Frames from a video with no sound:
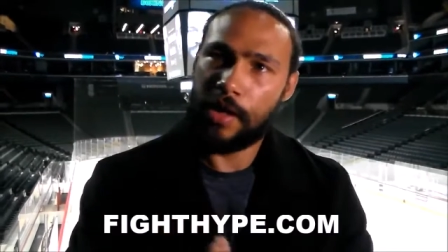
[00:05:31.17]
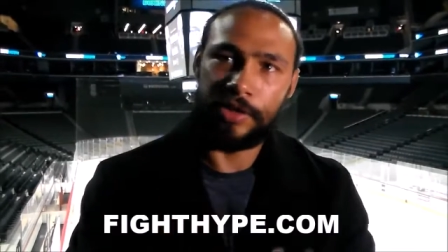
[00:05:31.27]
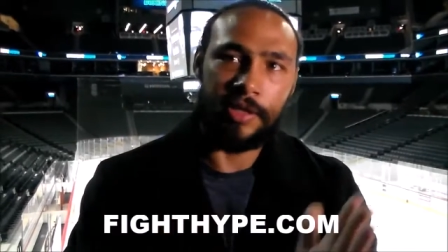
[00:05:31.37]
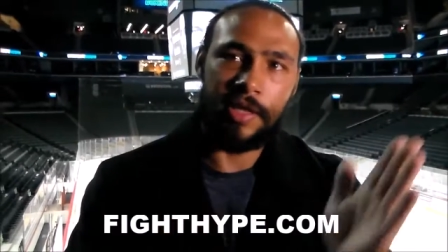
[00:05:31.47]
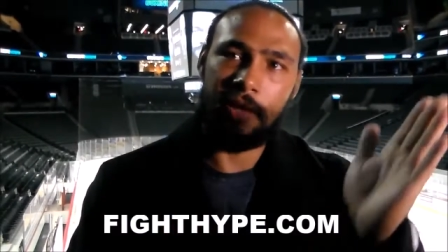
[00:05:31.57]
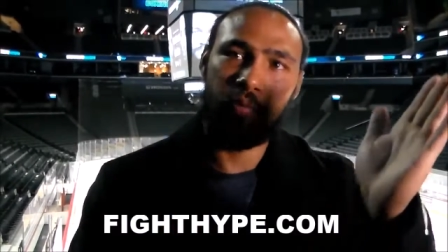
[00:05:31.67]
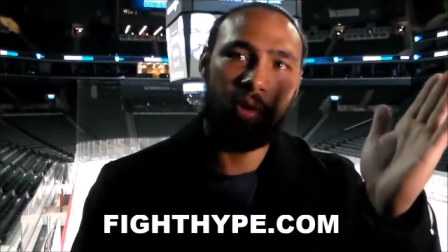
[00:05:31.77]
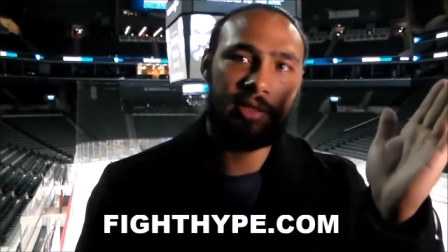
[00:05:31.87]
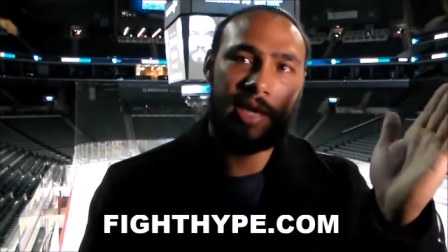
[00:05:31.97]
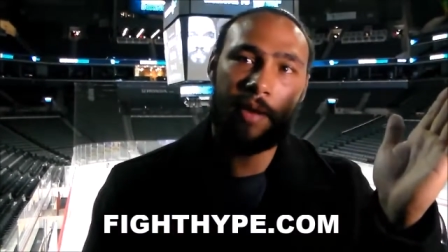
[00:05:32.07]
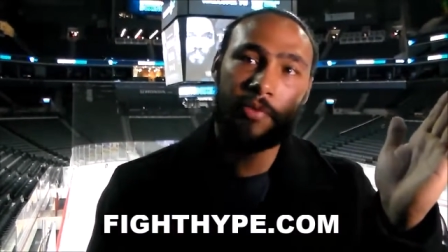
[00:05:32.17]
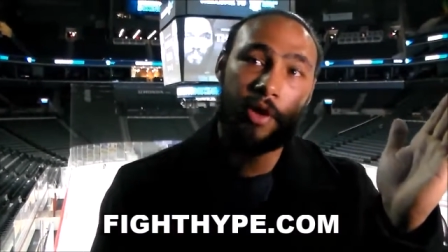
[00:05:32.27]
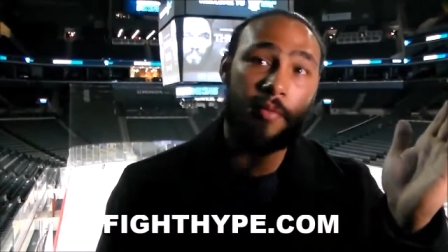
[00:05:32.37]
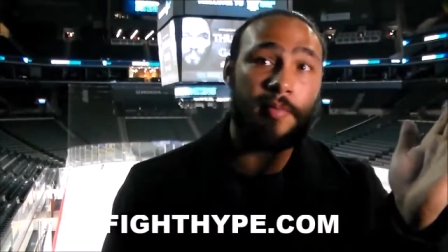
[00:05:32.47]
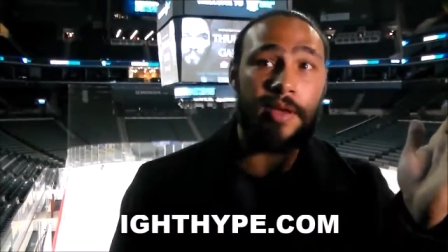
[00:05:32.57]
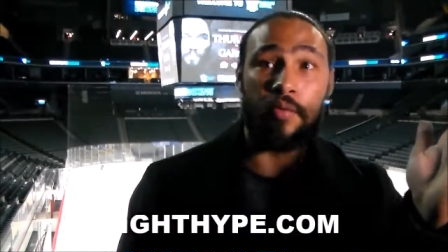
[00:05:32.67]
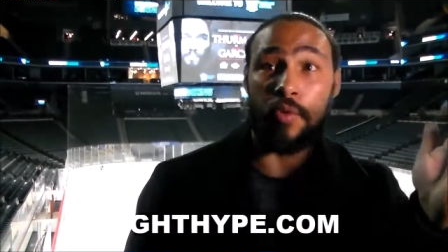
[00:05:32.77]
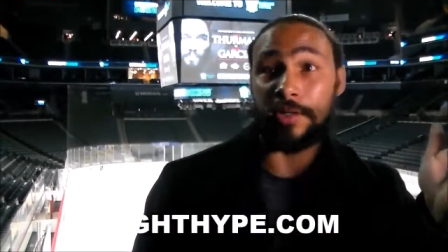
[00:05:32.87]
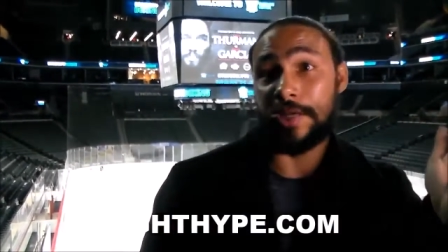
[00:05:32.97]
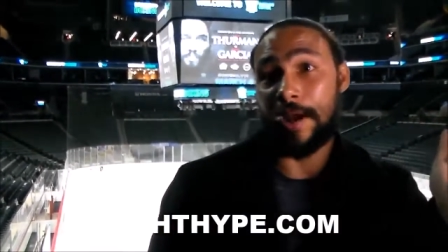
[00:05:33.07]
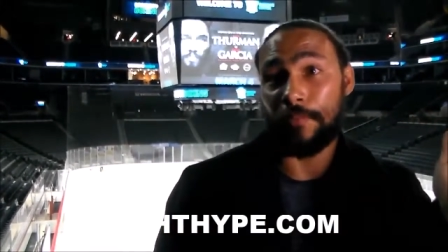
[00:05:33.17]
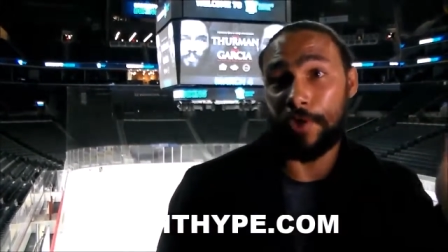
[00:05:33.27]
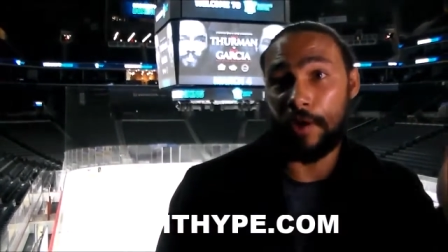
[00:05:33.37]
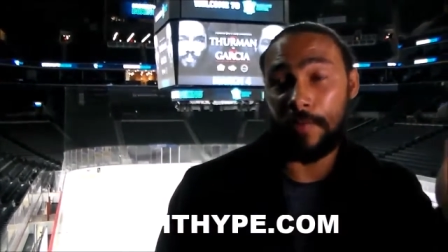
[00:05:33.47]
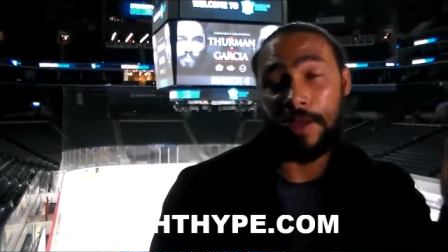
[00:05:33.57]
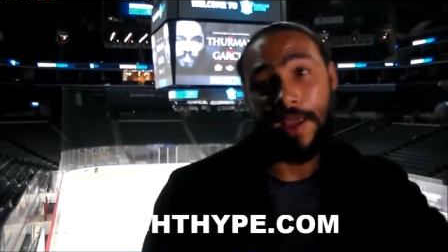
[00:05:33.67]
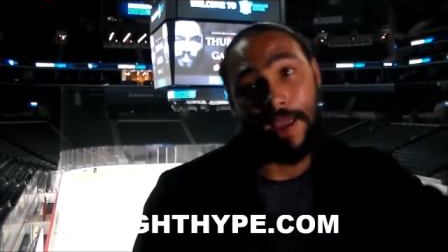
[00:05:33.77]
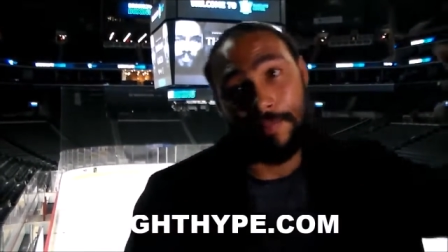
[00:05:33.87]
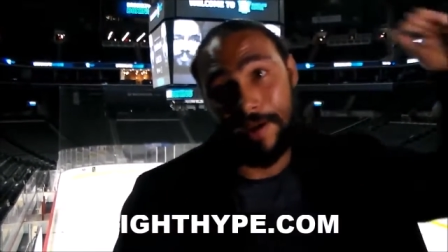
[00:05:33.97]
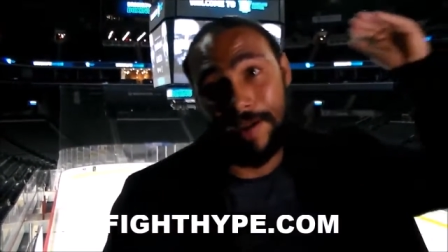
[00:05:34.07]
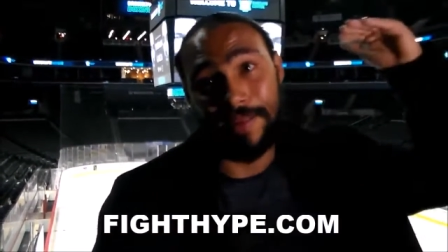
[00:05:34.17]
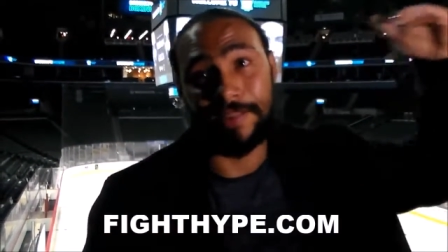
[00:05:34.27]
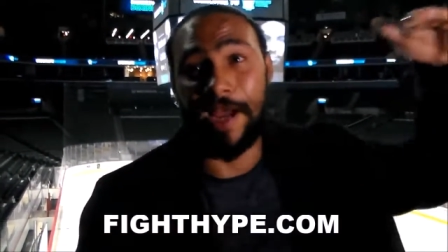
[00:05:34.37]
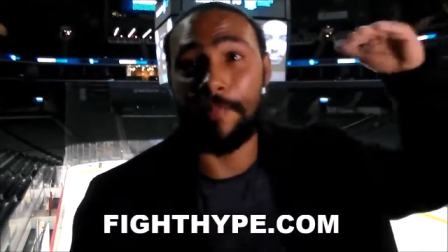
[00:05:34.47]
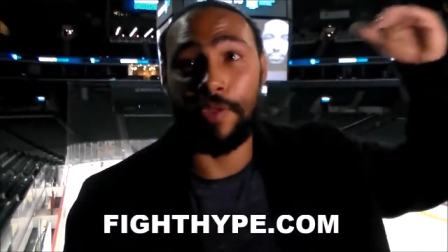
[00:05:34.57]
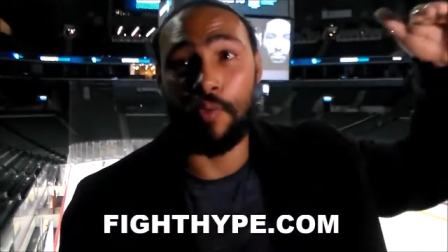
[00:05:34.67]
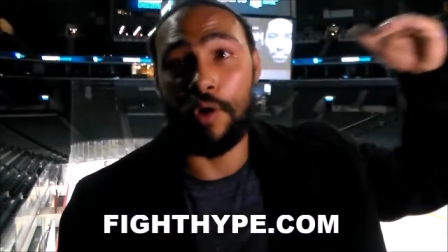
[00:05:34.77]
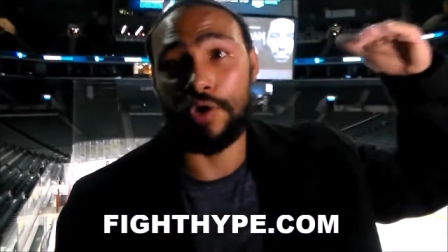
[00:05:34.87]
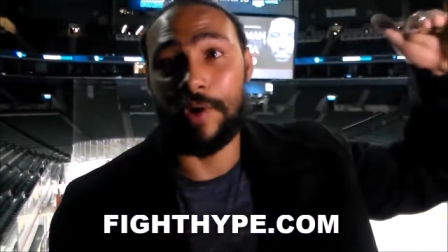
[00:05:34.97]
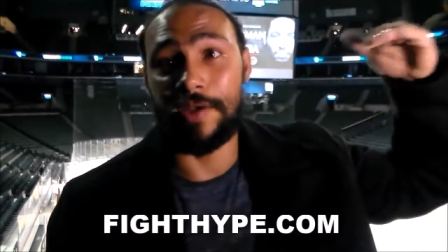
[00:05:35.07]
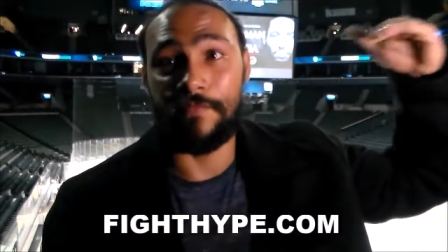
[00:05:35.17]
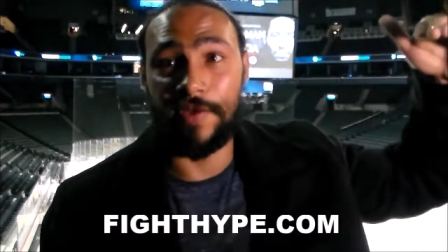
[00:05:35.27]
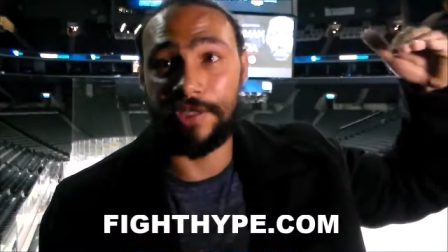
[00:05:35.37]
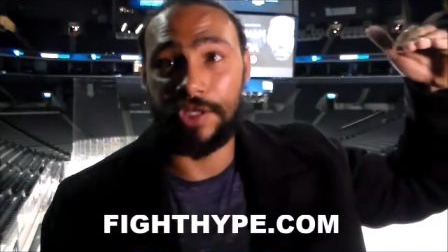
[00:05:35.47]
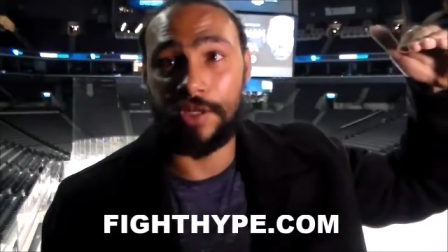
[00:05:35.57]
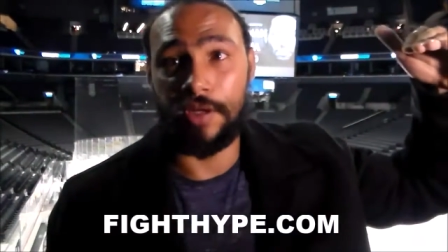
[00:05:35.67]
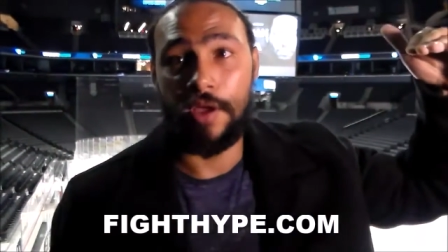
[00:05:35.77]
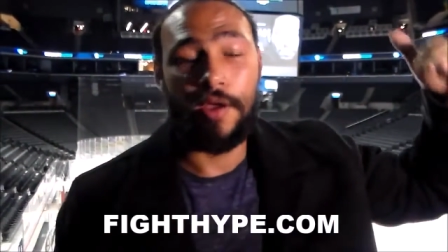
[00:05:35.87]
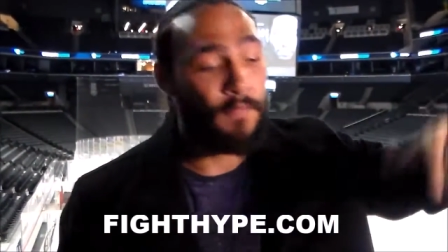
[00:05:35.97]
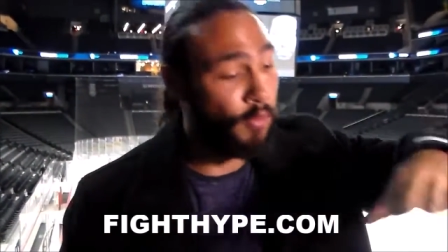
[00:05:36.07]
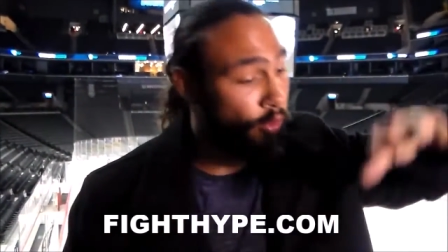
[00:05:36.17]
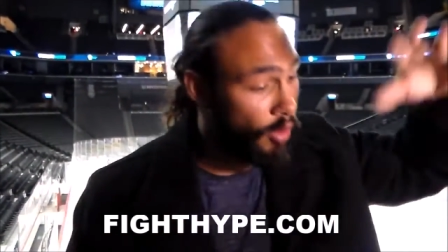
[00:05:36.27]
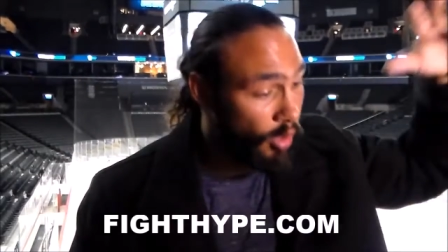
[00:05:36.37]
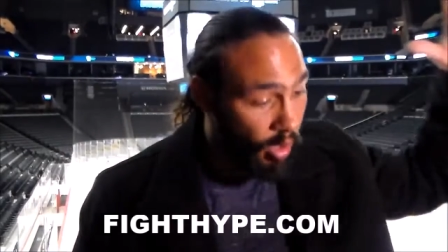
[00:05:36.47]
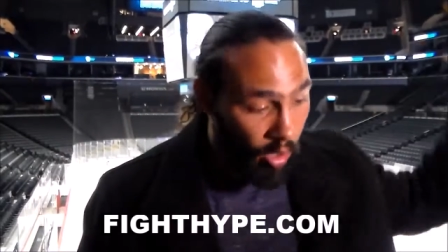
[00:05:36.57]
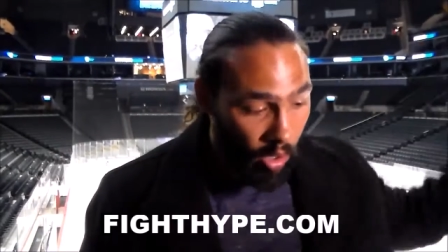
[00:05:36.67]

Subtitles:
is just Keith one-time Thurman being one-time Thurman and being at the top of the welterweight division for